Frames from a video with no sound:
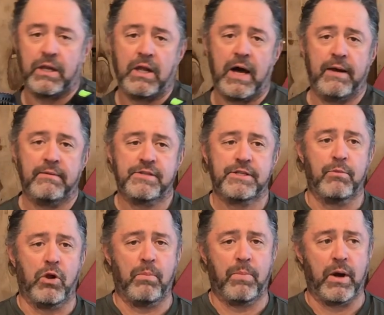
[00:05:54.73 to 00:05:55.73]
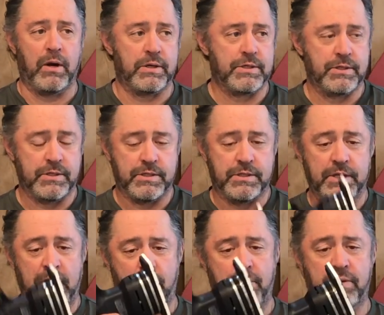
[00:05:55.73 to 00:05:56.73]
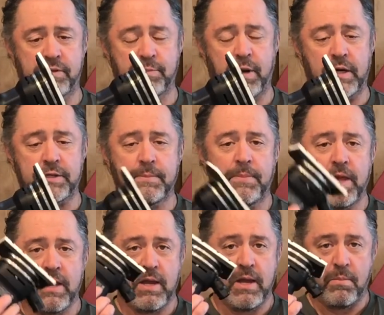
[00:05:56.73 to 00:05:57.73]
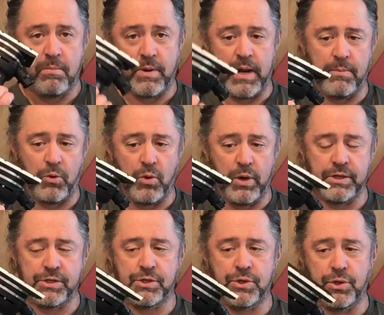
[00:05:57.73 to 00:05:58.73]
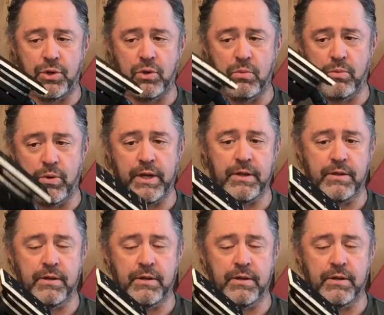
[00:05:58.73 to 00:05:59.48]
a lot of small parts. This is not one of those parts, but I'm going to bring